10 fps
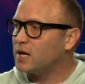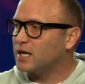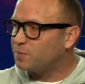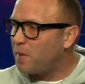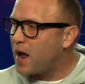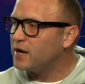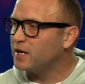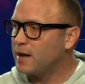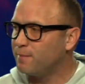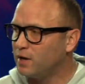expanding,
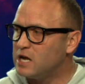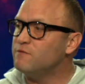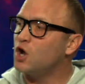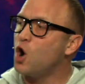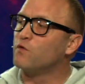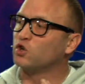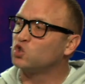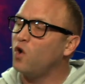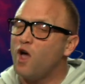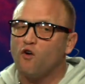they believe, to over
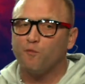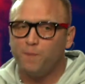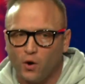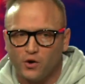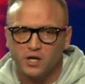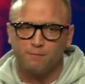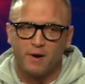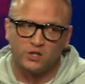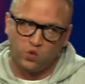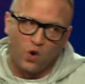twelve billion
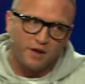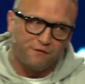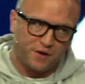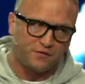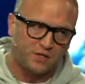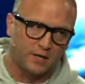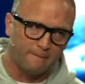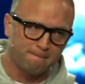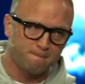by twenty fifty.